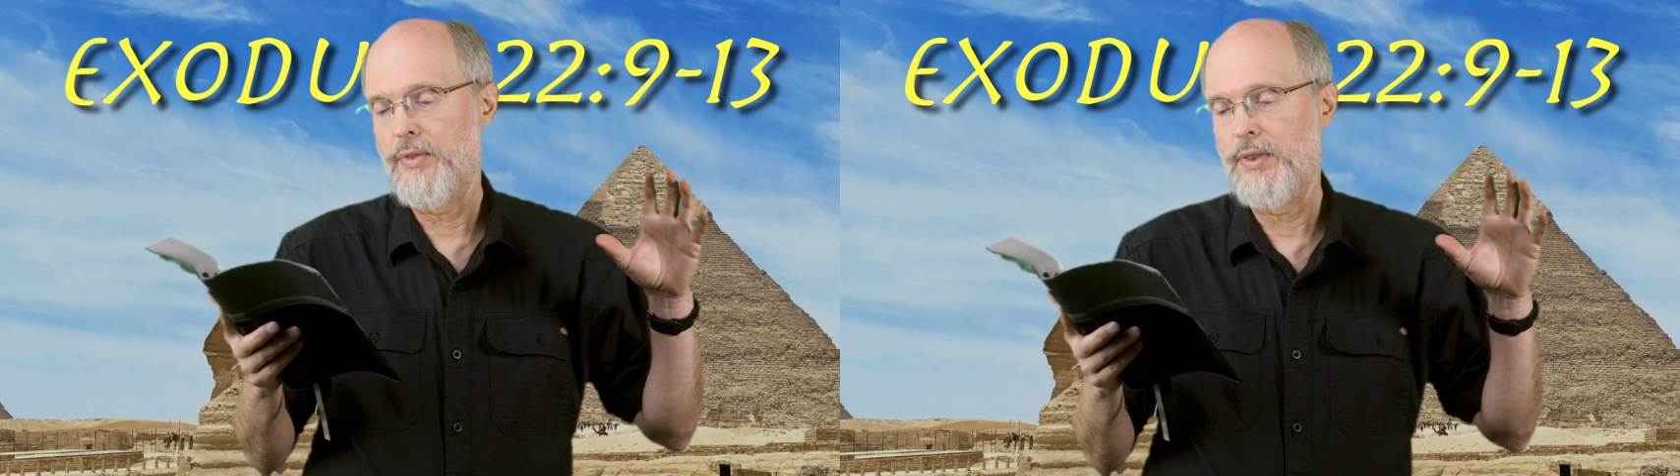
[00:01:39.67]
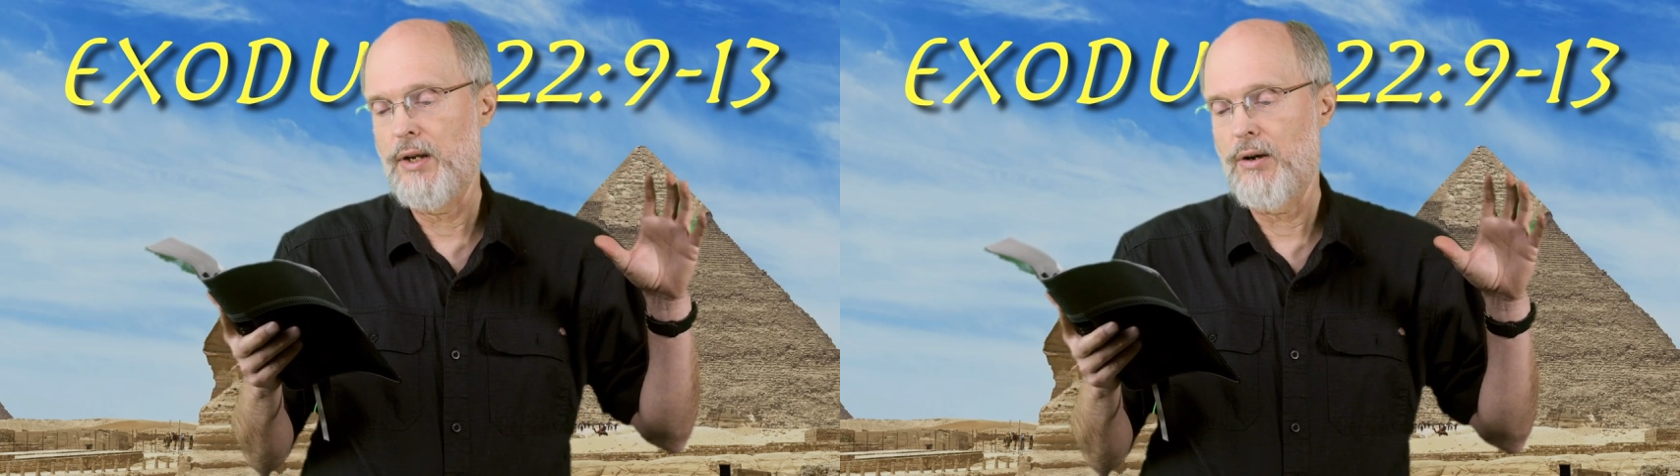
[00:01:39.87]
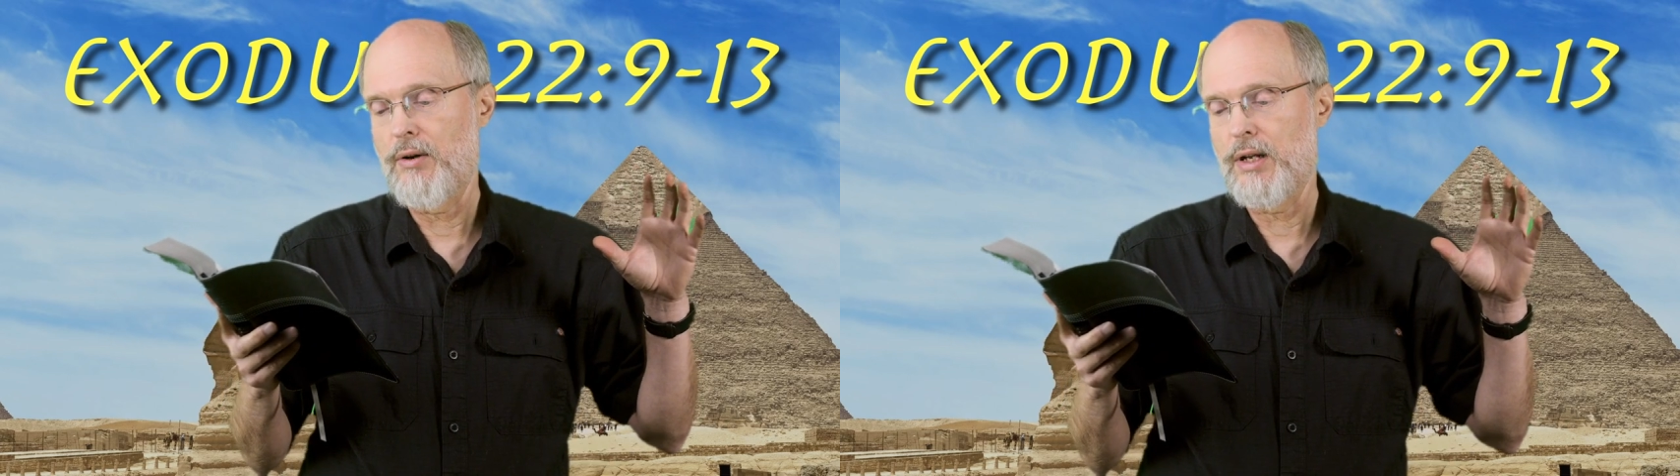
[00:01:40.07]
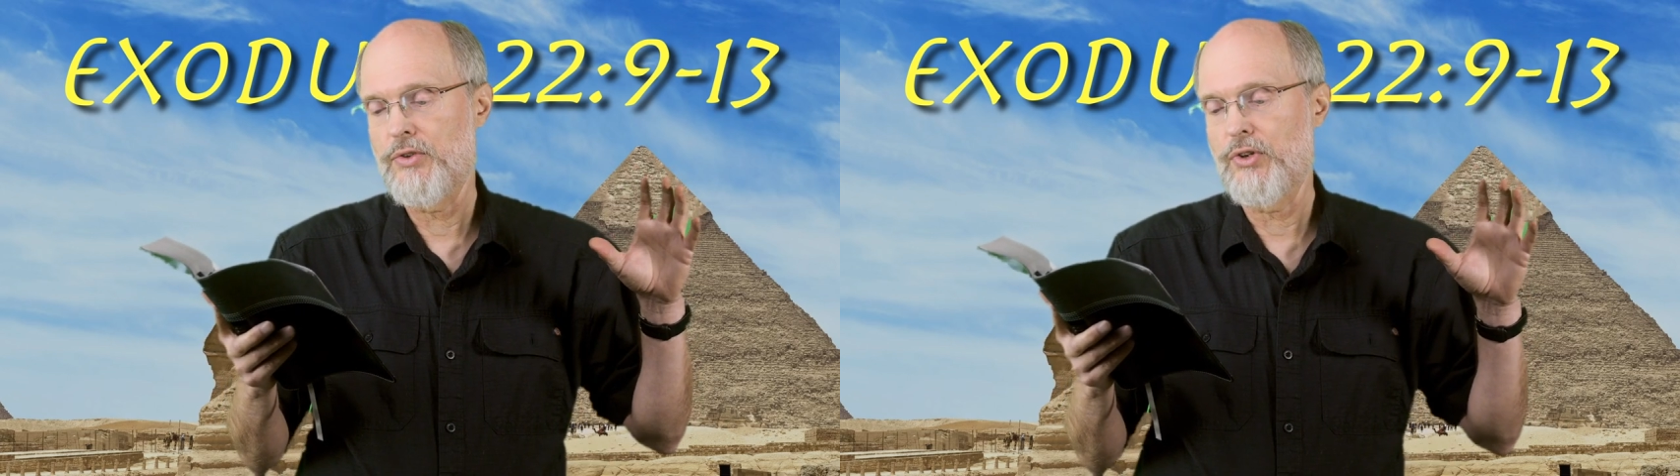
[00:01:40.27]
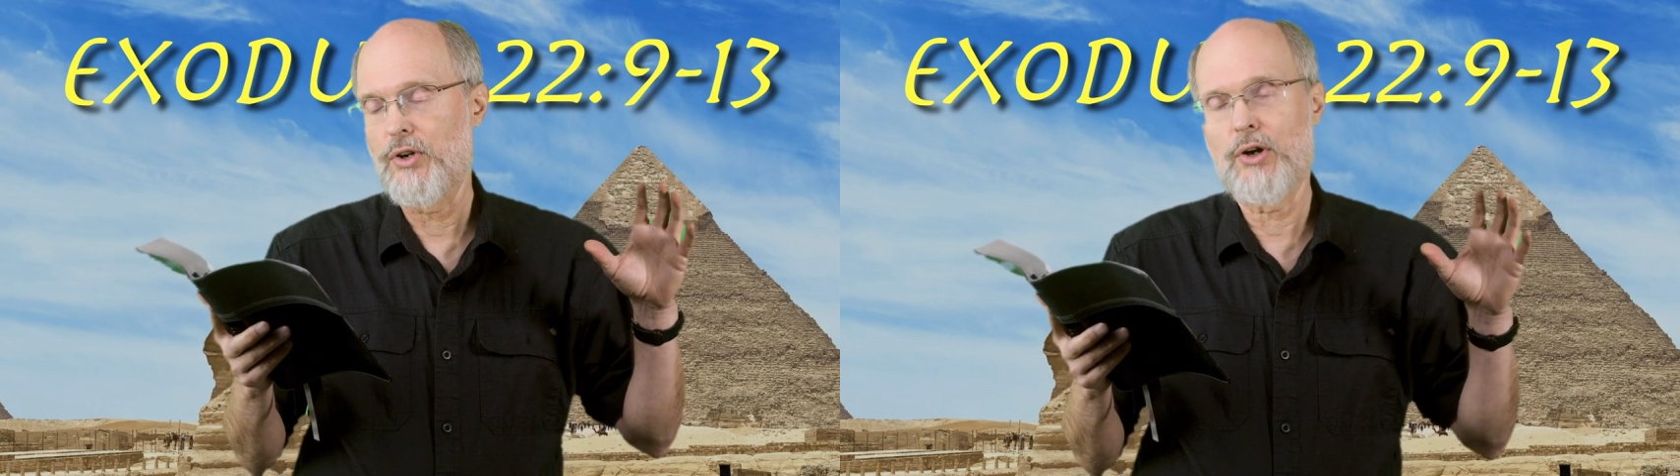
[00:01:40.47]
there
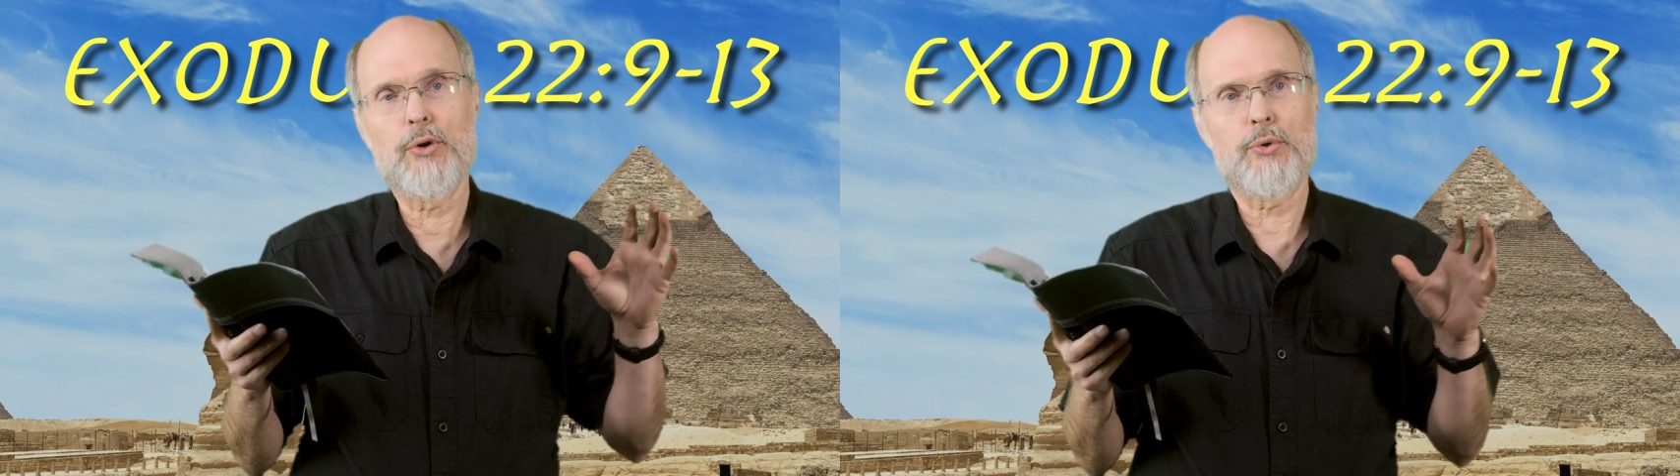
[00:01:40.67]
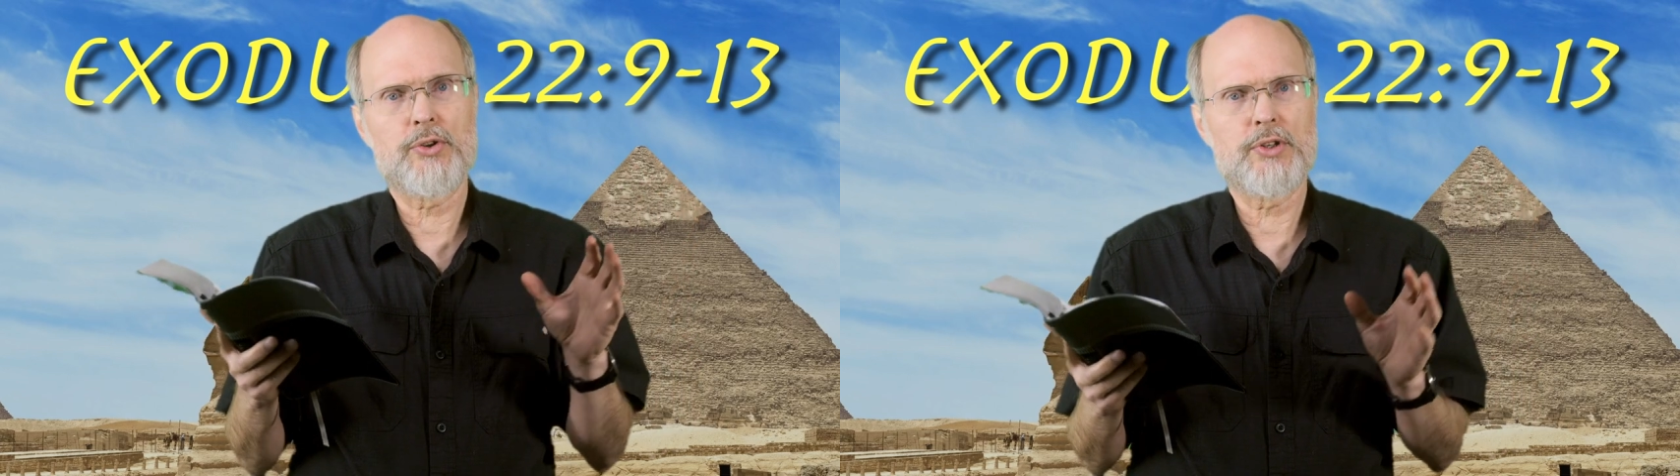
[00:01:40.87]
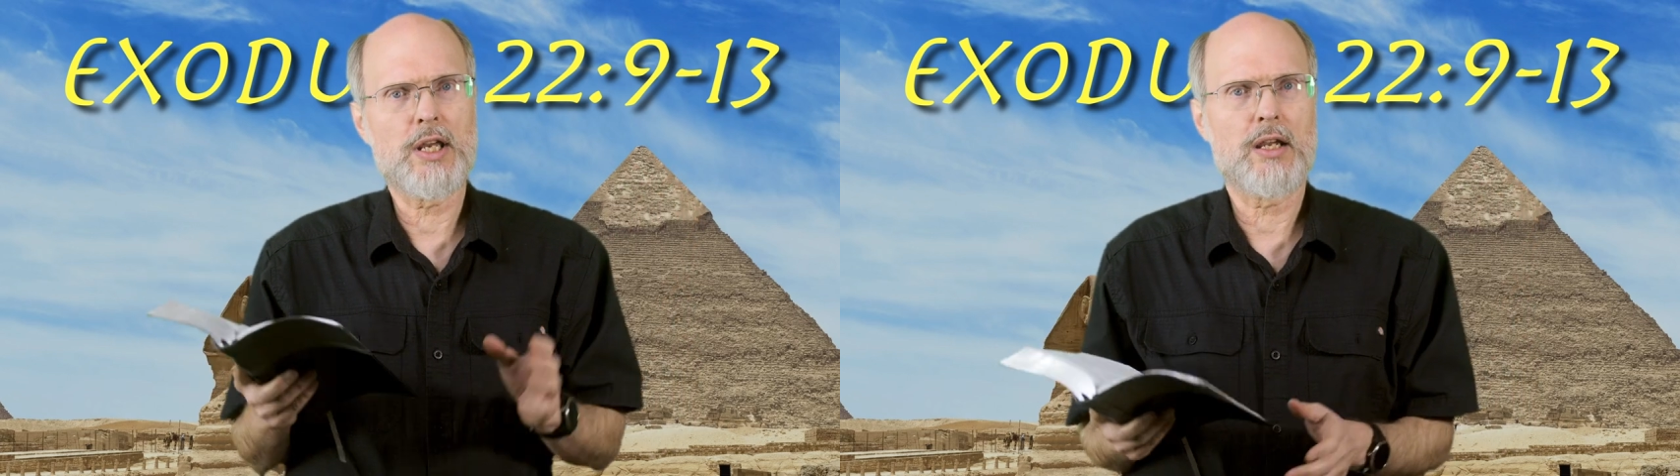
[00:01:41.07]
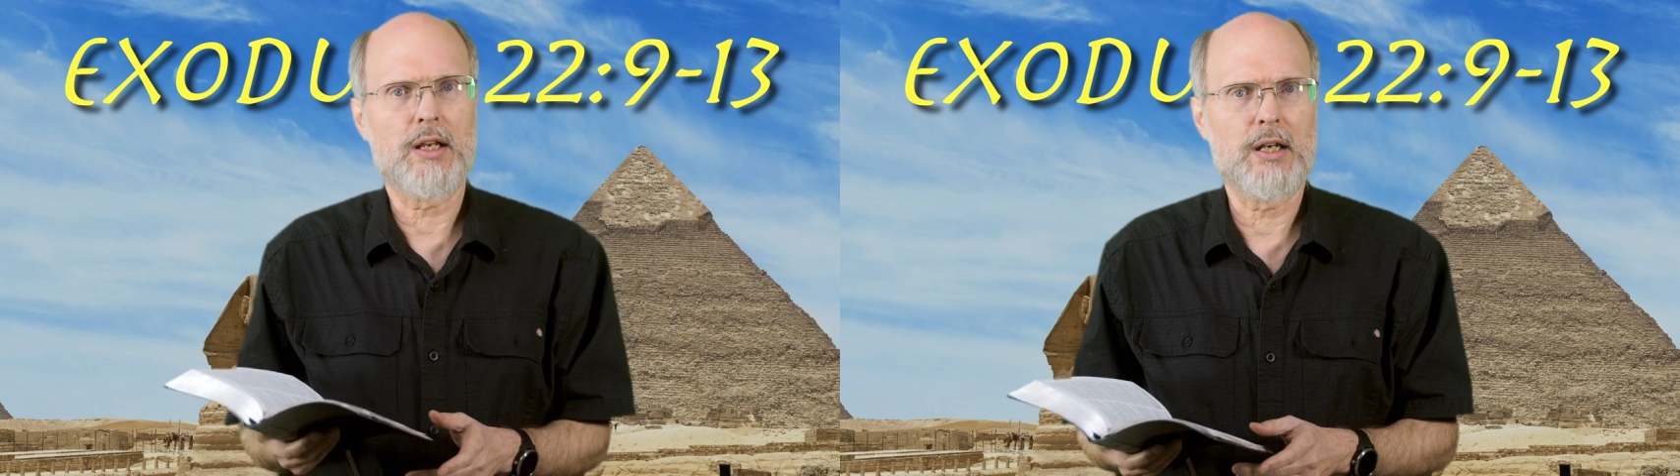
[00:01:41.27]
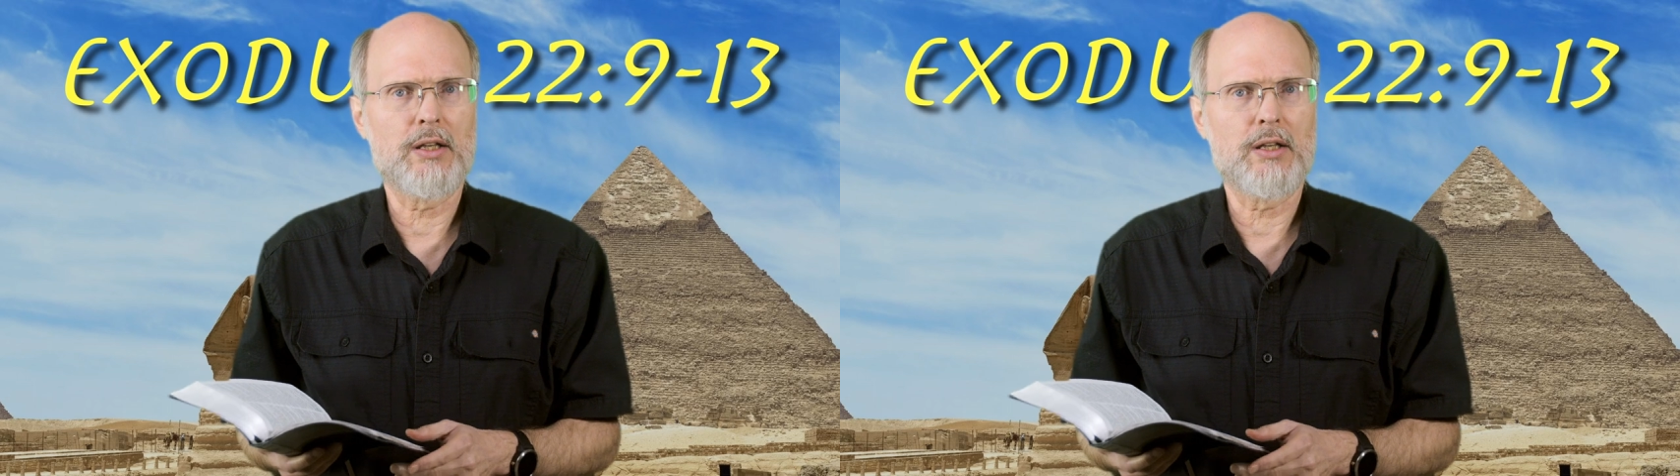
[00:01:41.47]
is an oath taken,